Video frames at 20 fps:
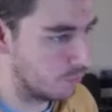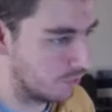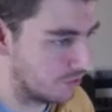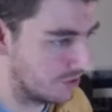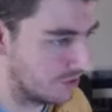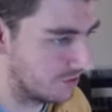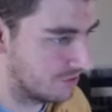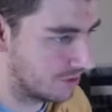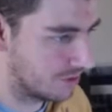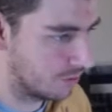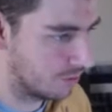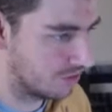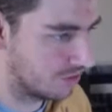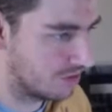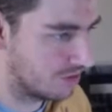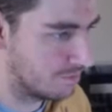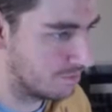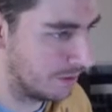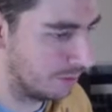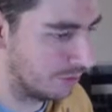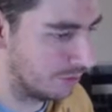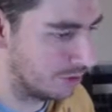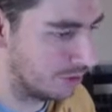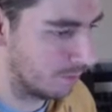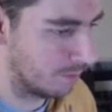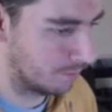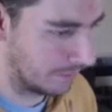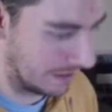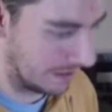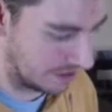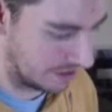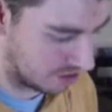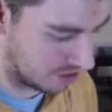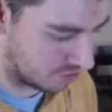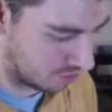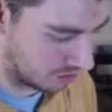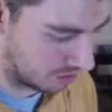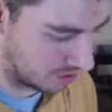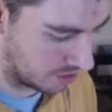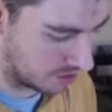difficult to build complex
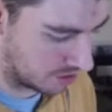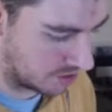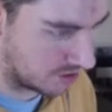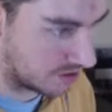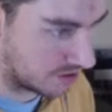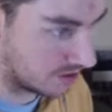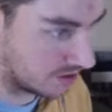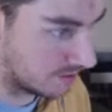structures.